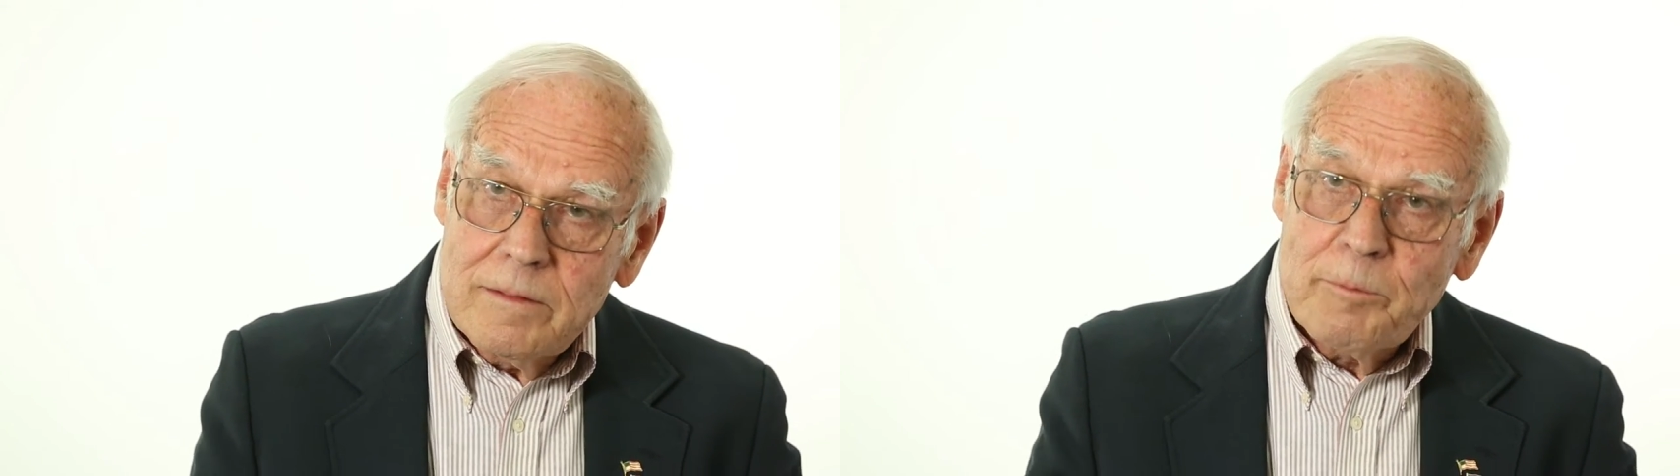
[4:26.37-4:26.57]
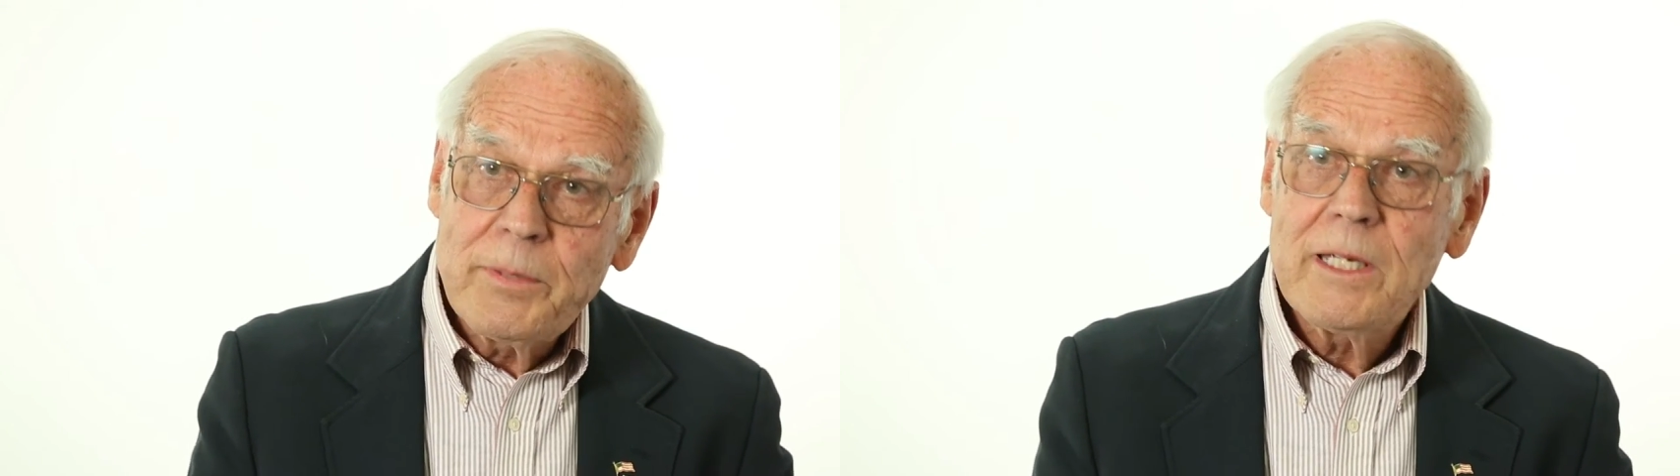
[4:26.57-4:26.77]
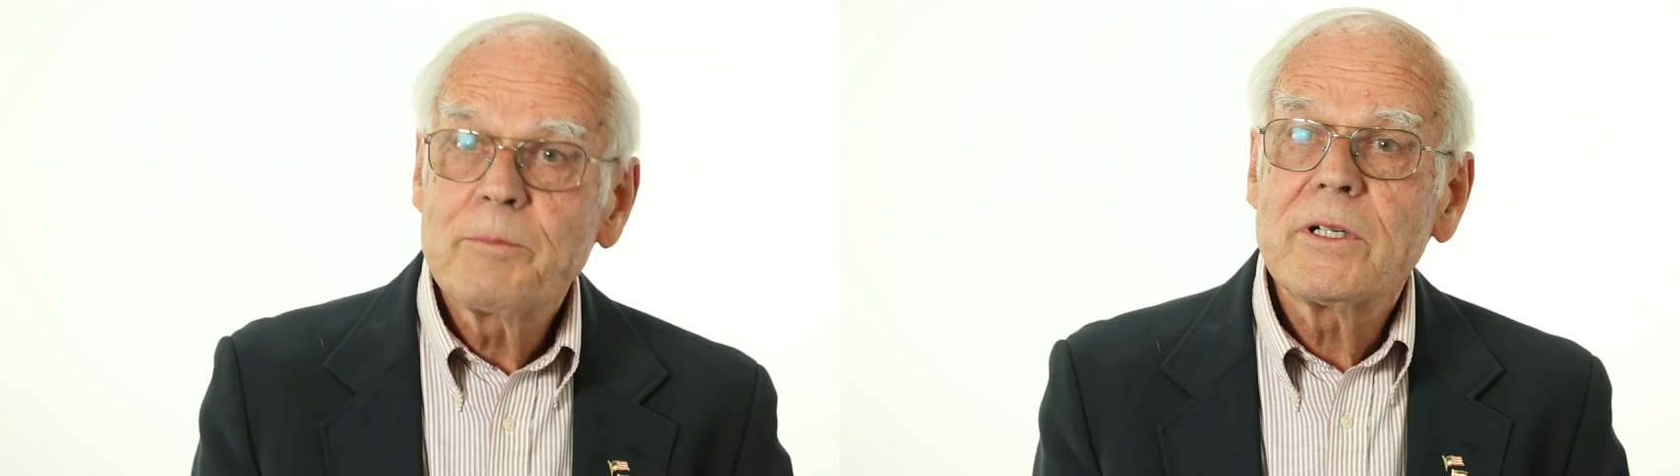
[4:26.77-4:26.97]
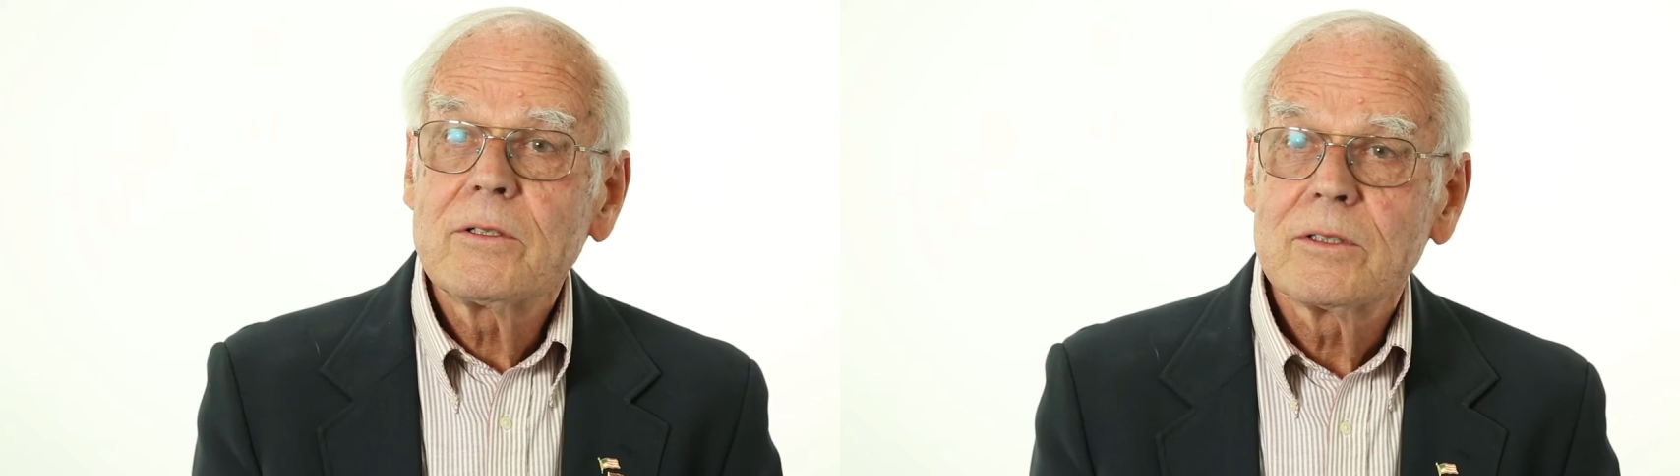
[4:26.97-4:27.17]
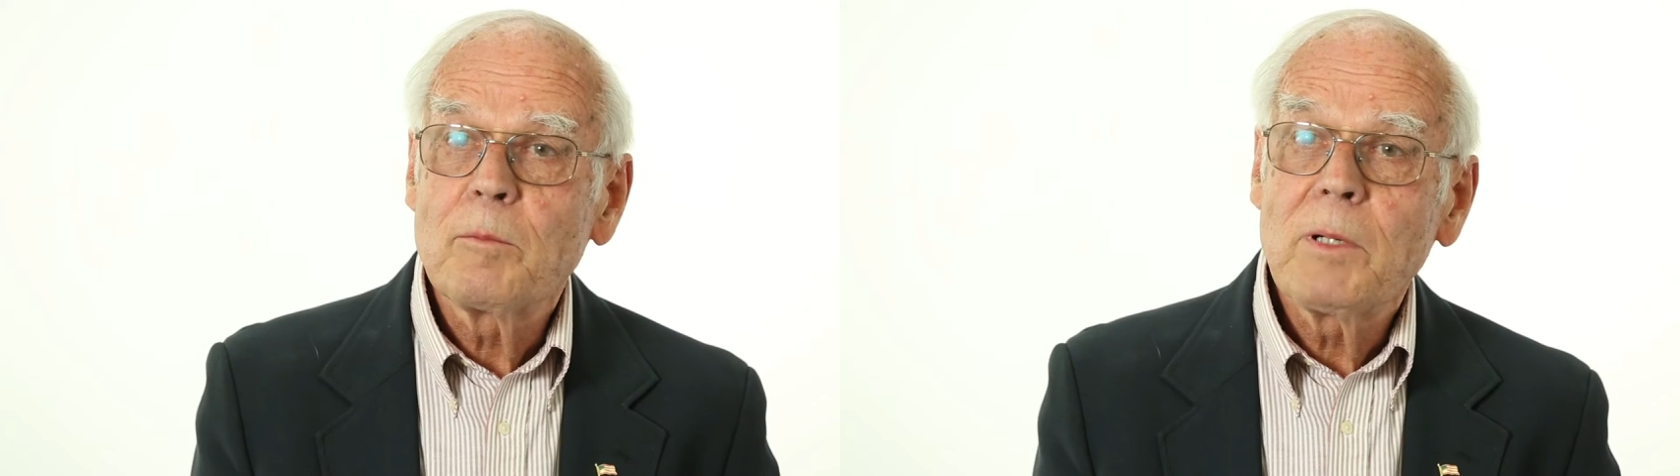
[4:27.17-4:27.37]
the paper
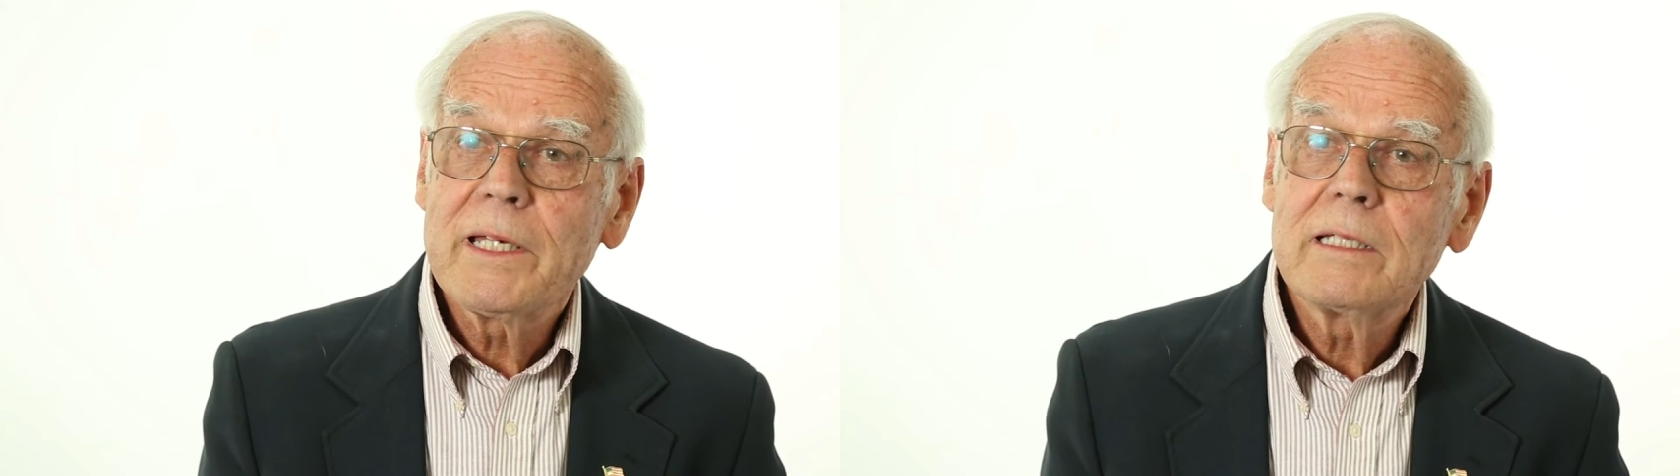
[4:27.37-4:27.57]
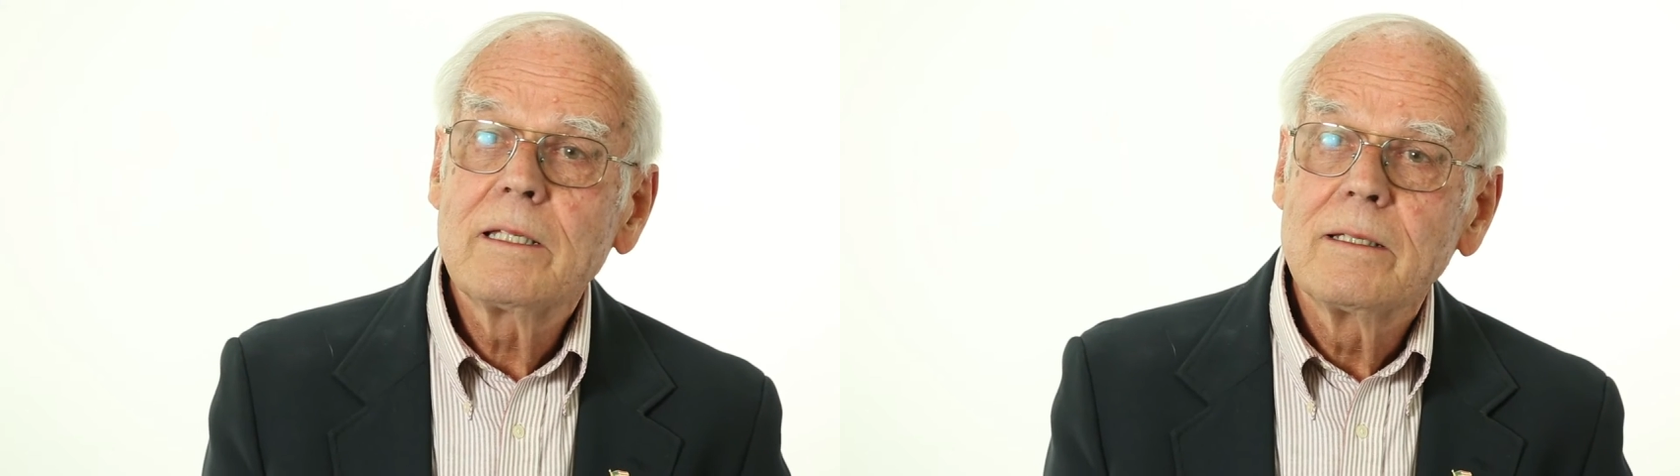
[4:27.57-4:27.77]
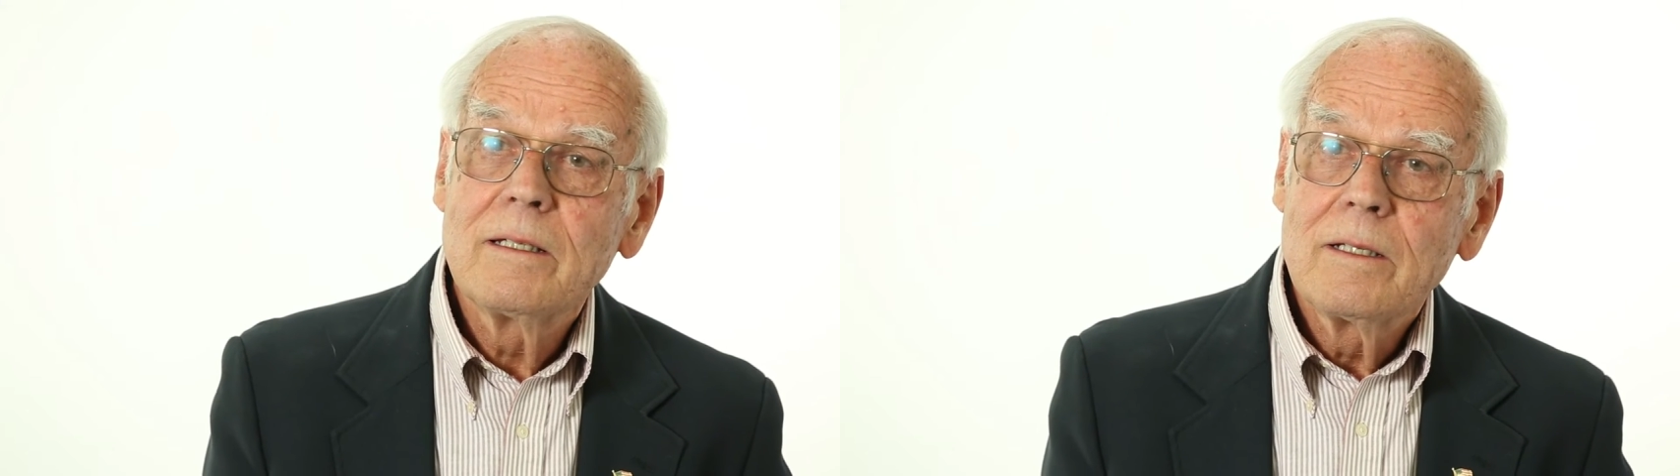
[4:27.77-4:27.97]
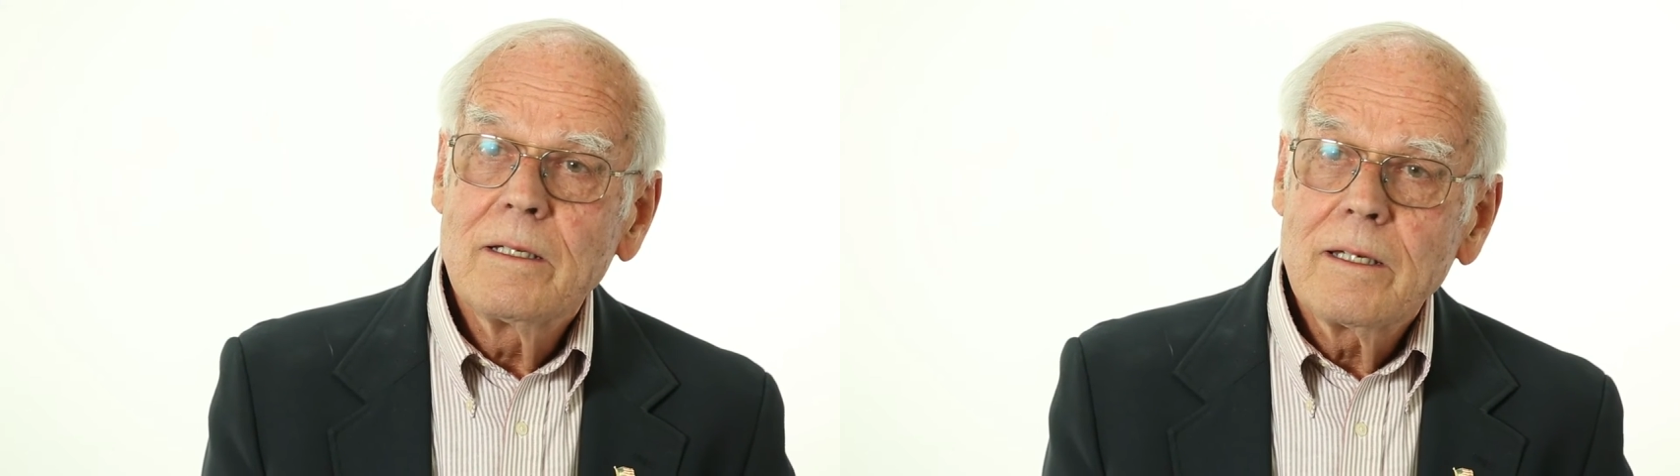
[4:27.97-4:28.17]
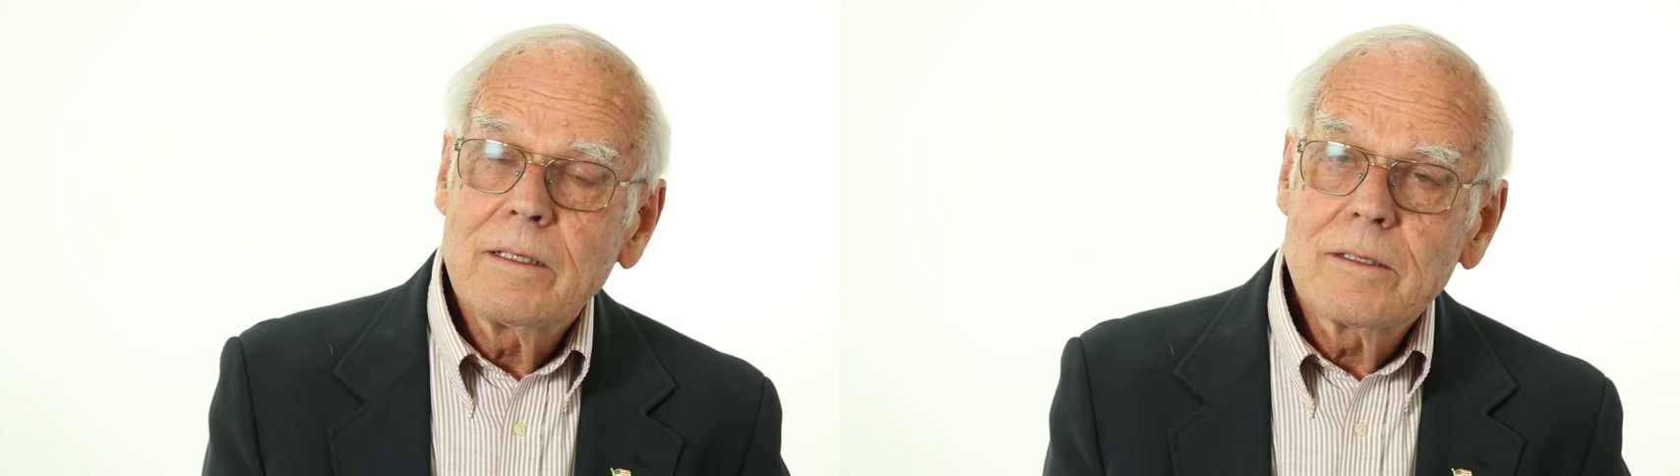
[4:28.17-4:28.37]
or the plate
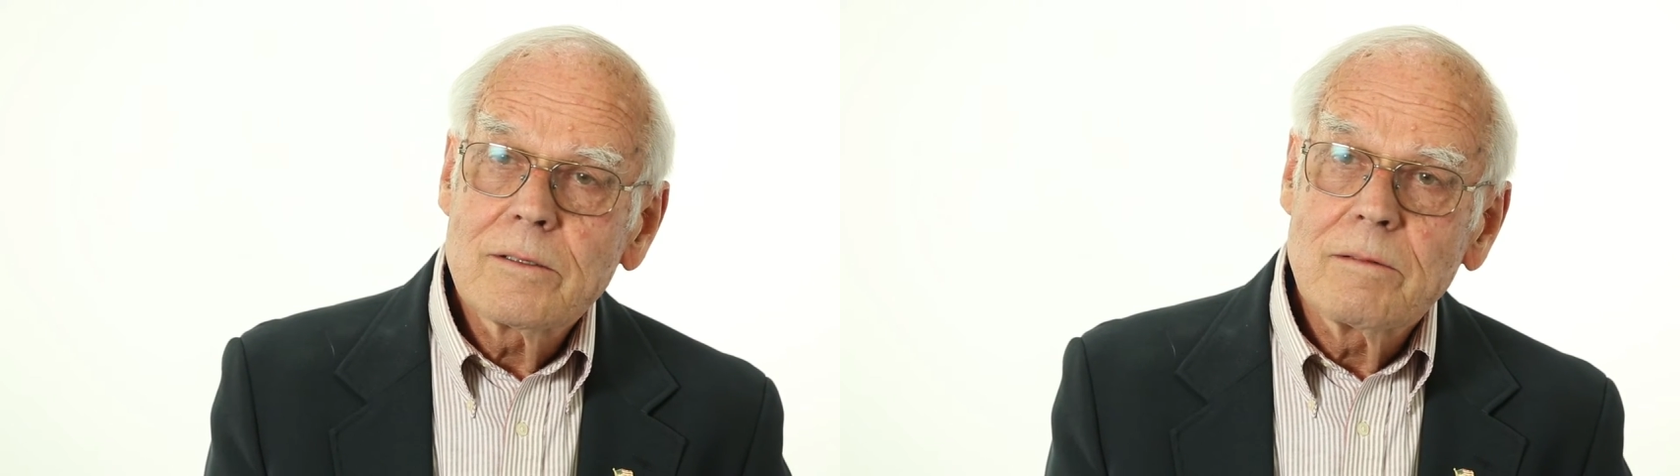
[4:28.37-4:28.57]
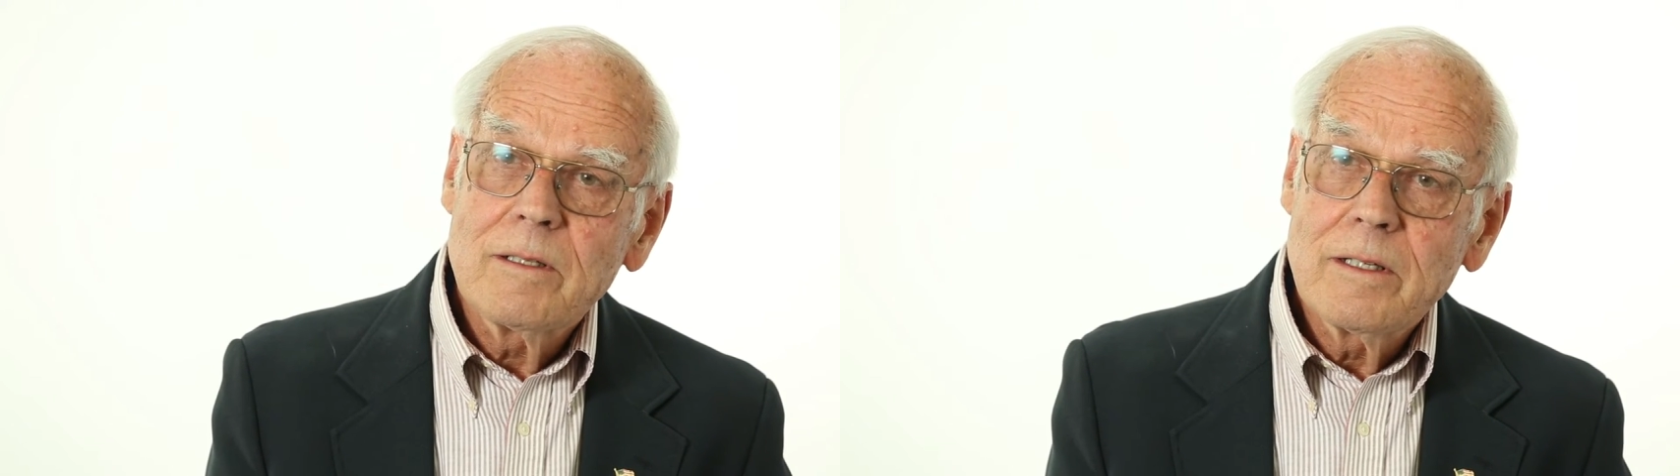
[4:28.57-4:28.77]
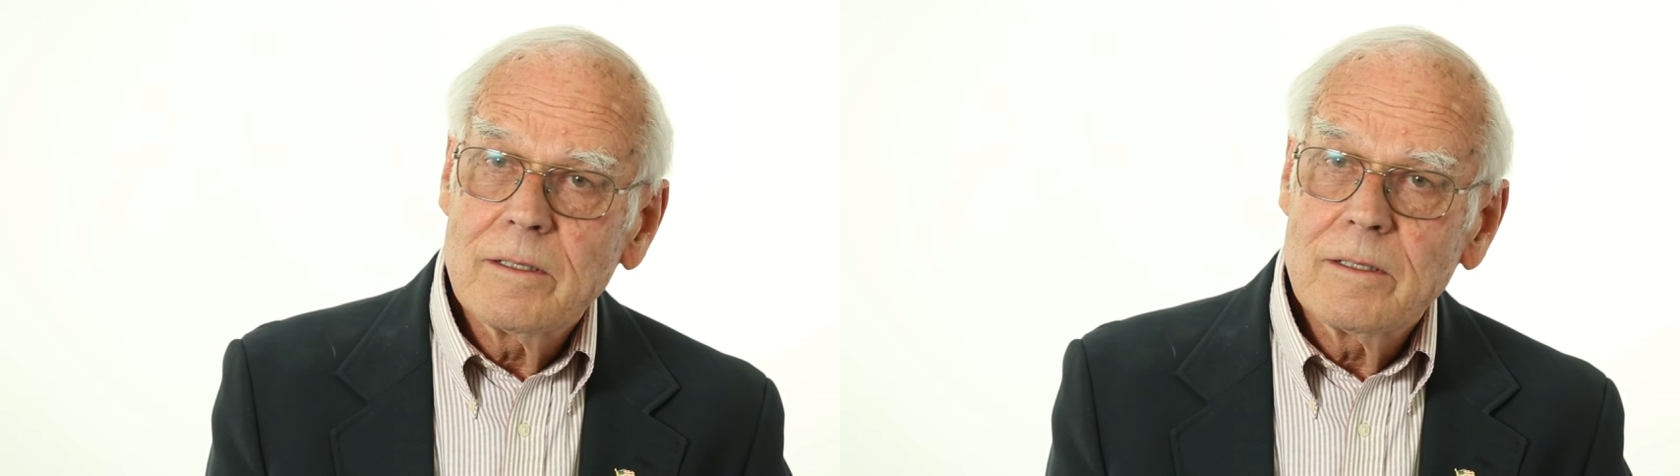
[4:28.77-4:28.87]
into